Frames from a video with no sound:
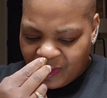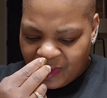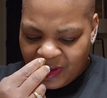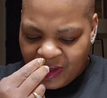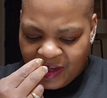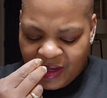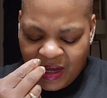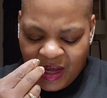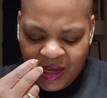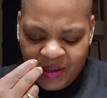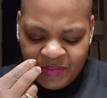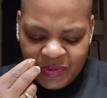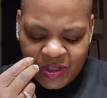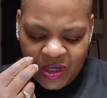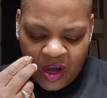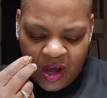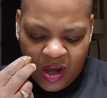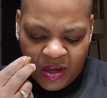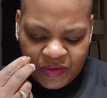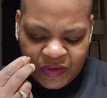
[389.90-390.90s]
It comes
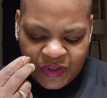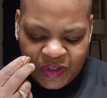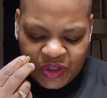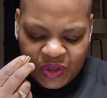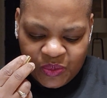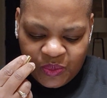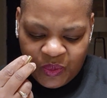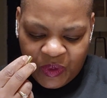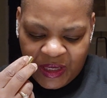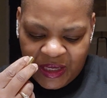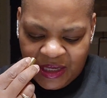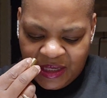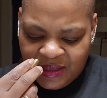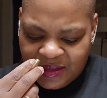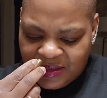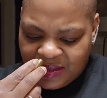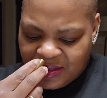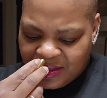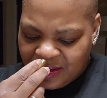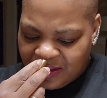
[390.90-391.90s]
off
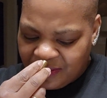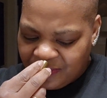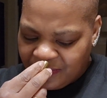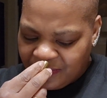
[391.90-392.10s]
sweet